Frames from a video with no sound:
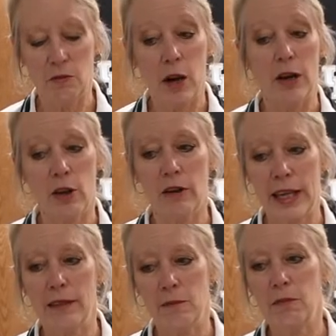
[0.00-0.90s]
while you're
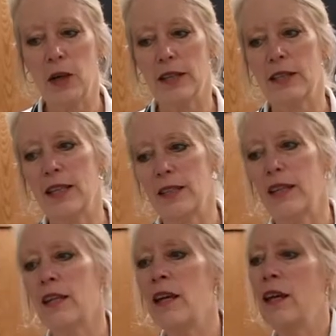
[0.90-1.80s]

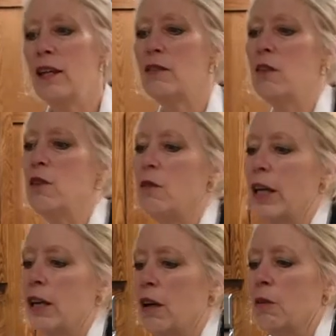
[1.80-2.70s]
processing, so you
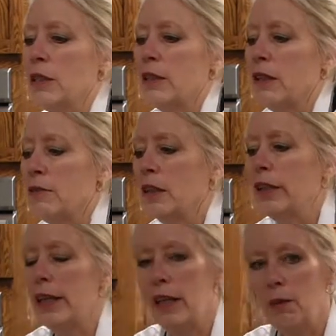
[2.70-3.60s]
can always lift the
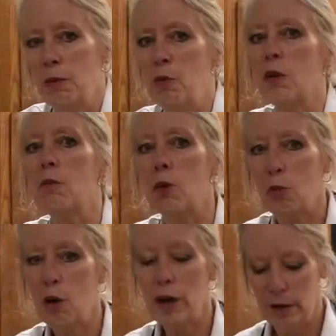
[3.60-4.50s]
lid and pour more
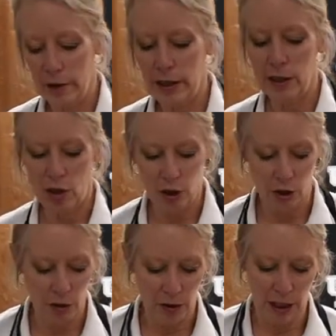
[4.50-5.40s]
water in
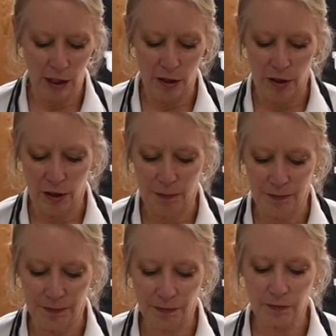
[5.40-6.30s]
should you need to.
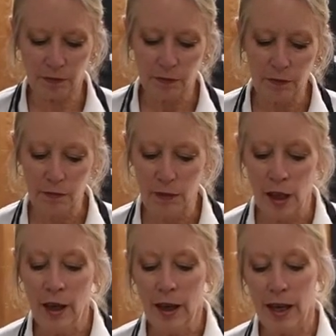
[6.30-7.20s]

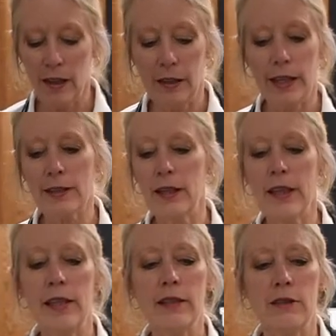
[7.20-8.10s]
And the last thing
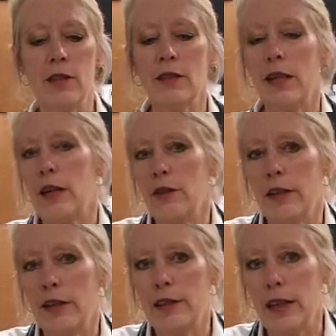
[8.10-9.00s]
is just another
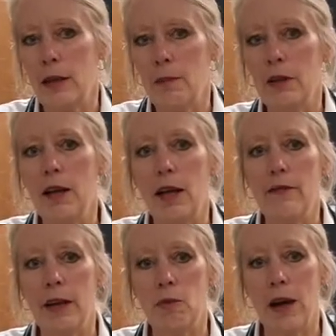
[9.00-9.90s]
example of
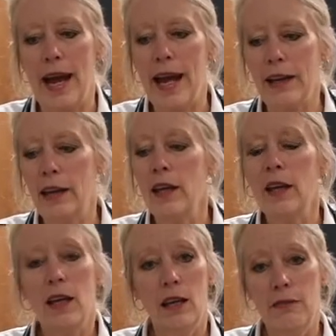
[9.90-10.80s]
a rack.
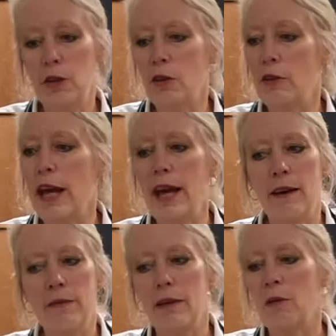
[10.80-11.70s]
If you don't
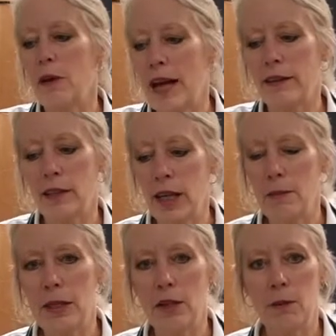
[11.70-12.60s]
have a rack that
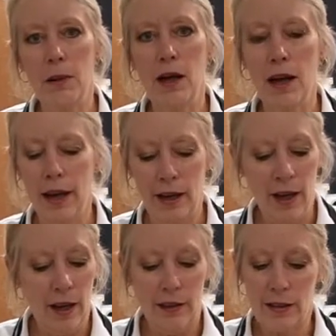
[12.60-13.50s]
came in your pot,
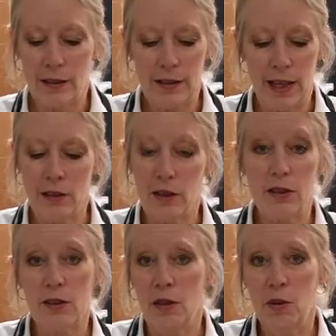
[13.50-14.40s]
this is actually
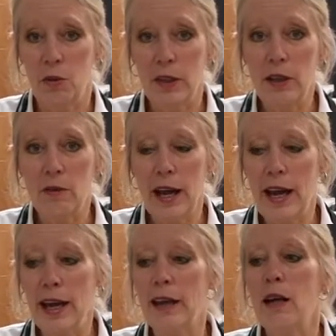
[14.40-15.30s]
just a cooling
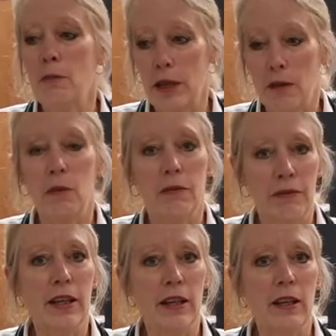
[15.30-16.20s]
rack, but it will
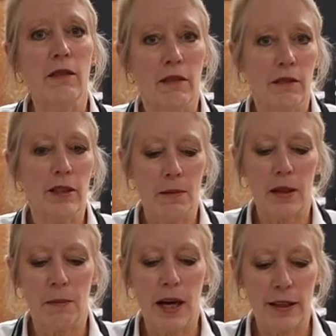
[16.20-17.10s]
fit in some of
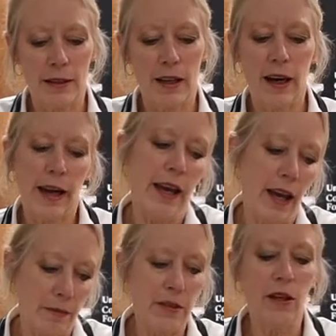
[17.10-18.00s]
the pots that I
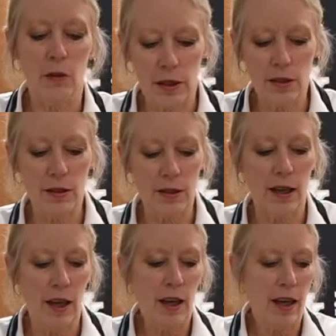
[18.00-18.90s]
have. So it's just
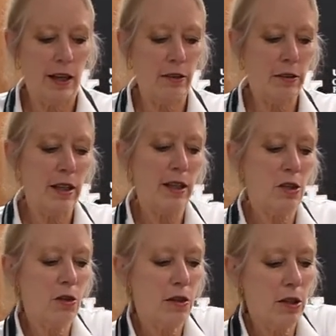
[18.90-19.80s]
another thing
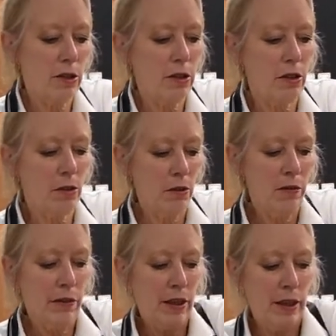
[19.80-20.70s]
that you can do
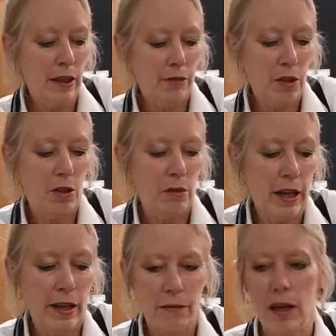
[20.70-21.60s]
if you don't
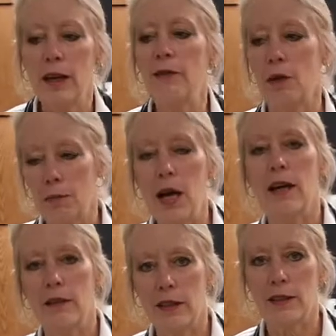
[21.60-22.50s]
have if your
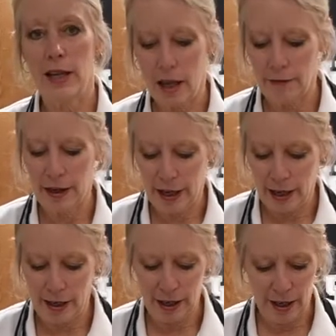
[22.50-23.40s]
pot doesn't have
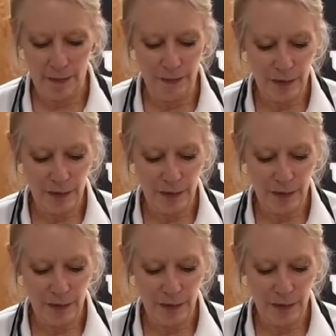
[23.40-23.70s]
a